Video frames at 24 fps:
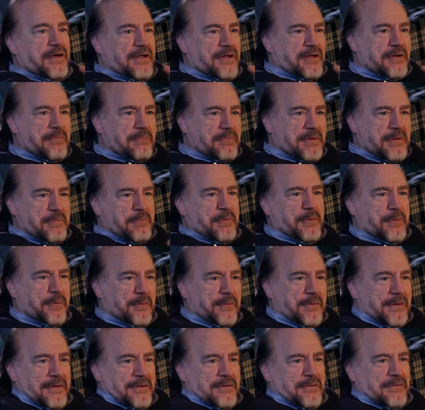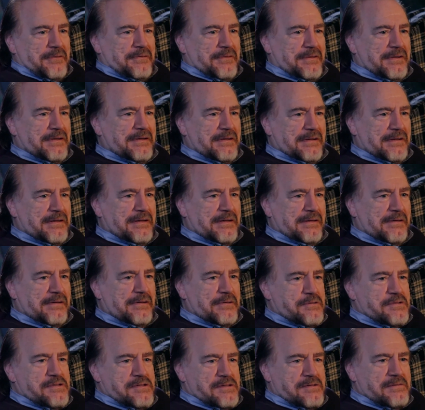by other people, you know,
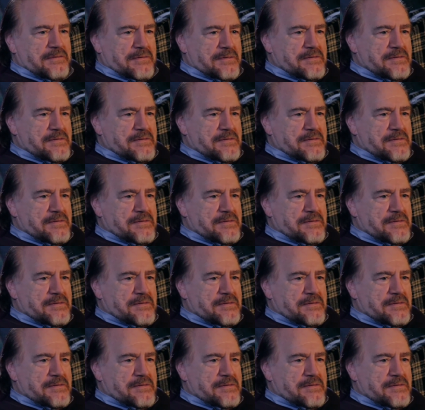those